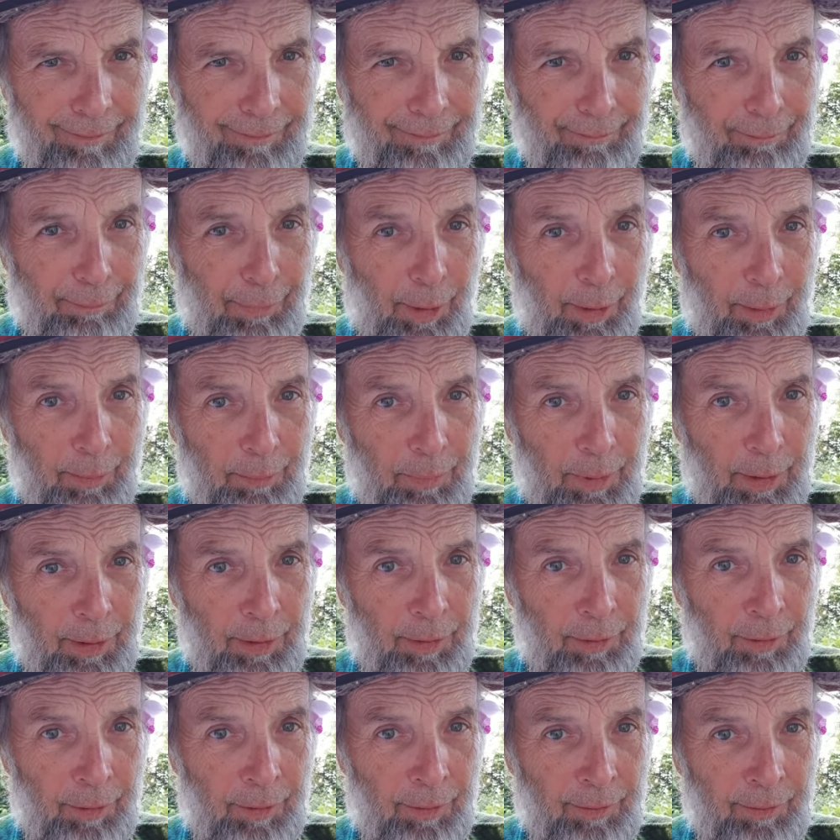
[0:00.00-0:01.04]

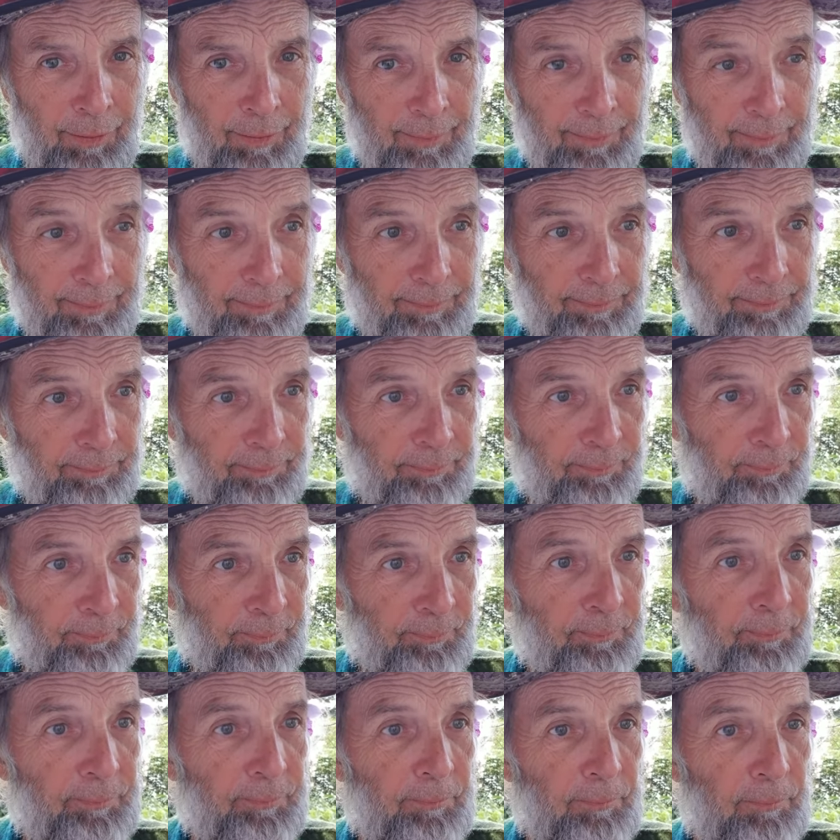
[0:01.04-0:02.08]
bambino.
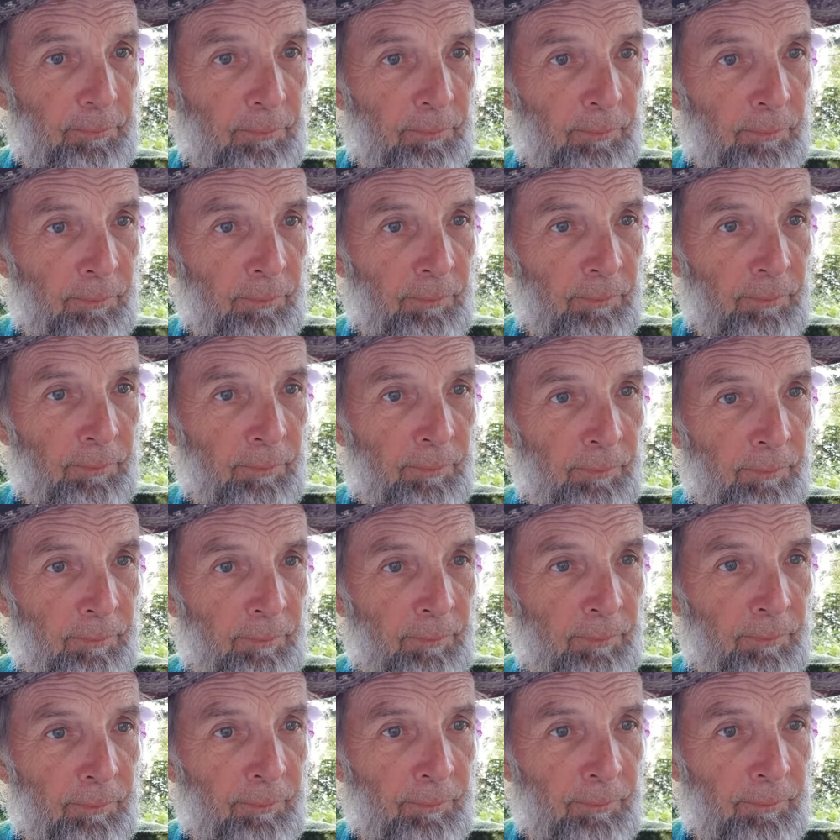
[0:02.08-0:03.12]
Mm-hmm.